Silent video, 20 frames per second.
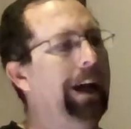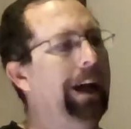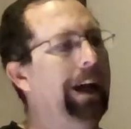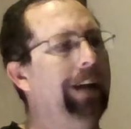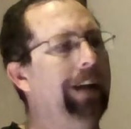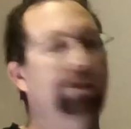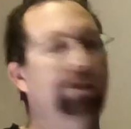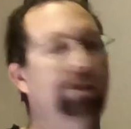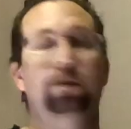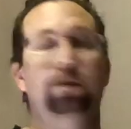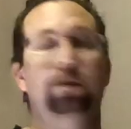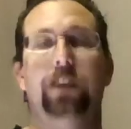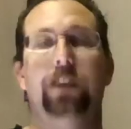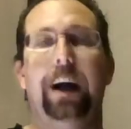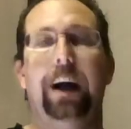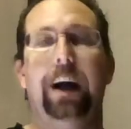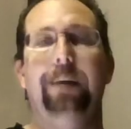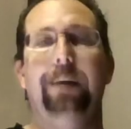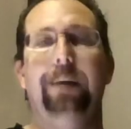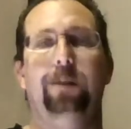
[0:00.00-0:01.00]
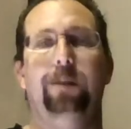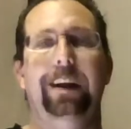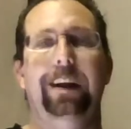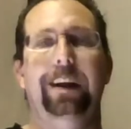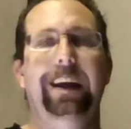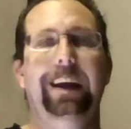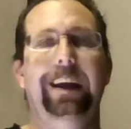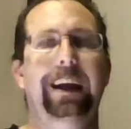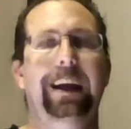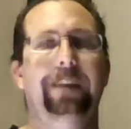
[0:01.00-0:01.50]
too shy of what I
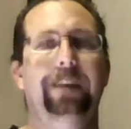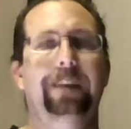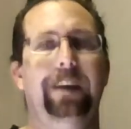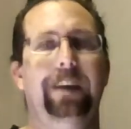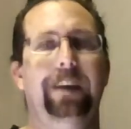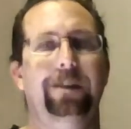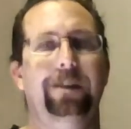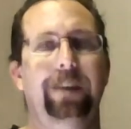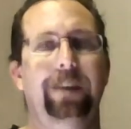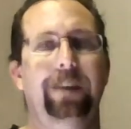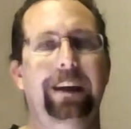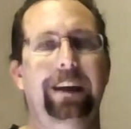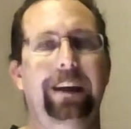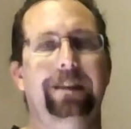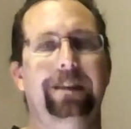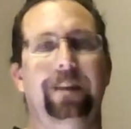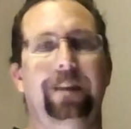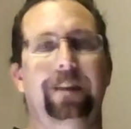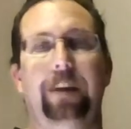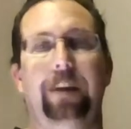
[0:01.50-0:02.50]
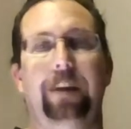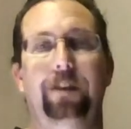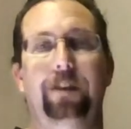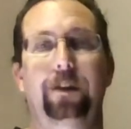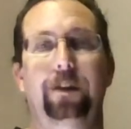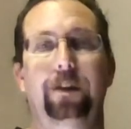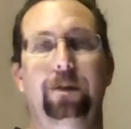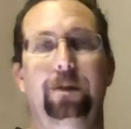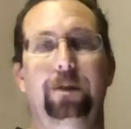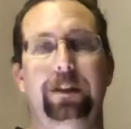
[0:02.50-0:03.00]
need. If I do these, I've got
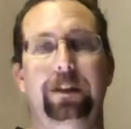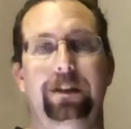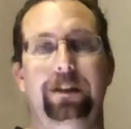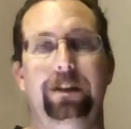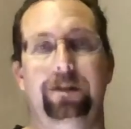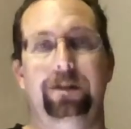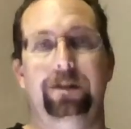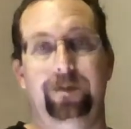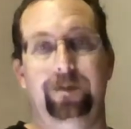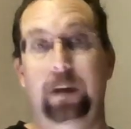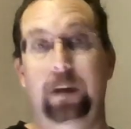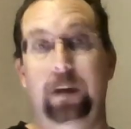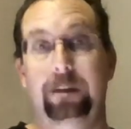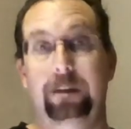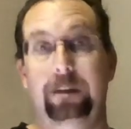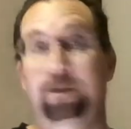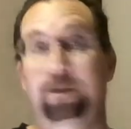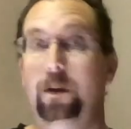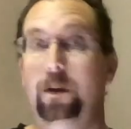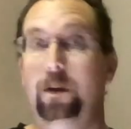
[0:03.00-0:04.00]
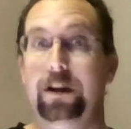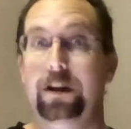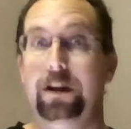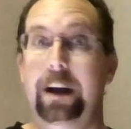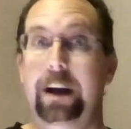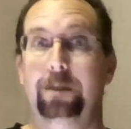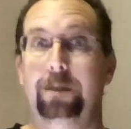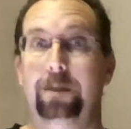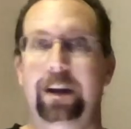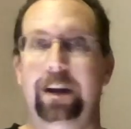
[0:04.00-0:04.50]
2, which is, well, 4 shy
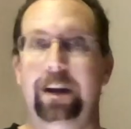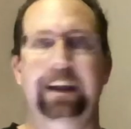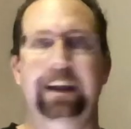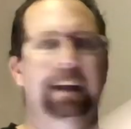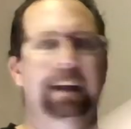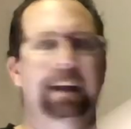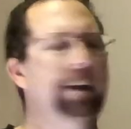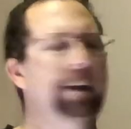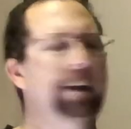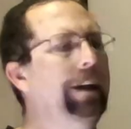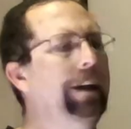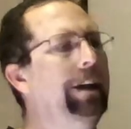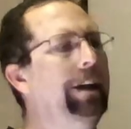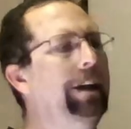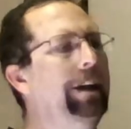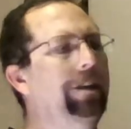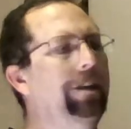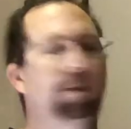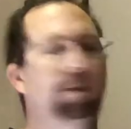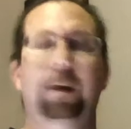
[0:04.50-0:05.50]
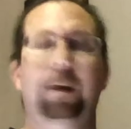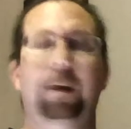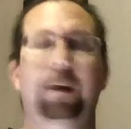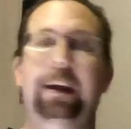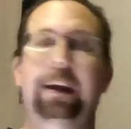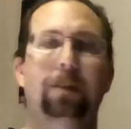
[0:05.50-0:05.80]
of what I need. So either